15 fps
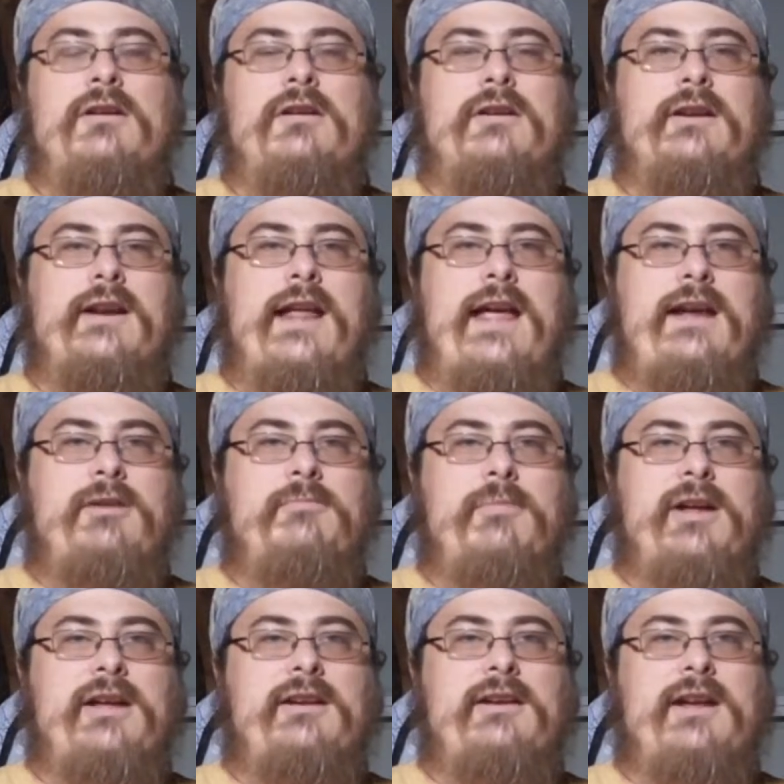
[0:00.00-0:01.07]
On an
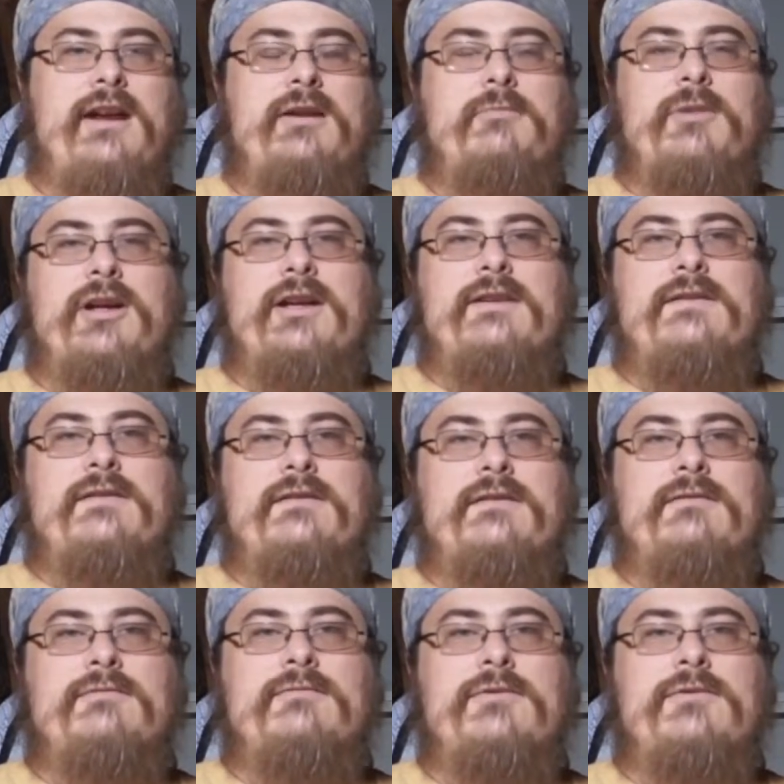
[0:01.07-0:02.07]
8-bit data bus,